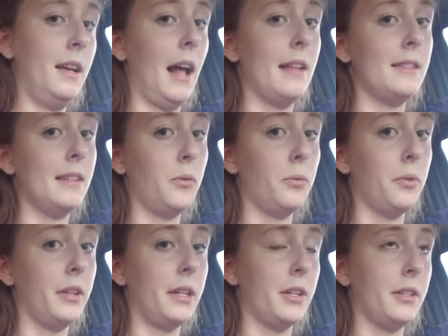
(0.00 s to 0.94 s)
That's like
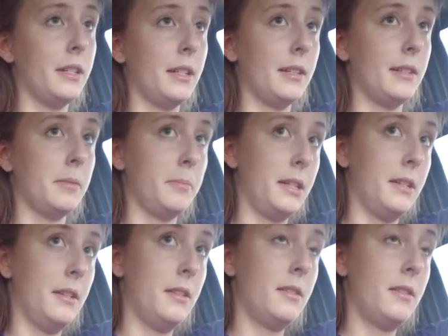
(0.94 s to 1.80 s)
really irritating to me.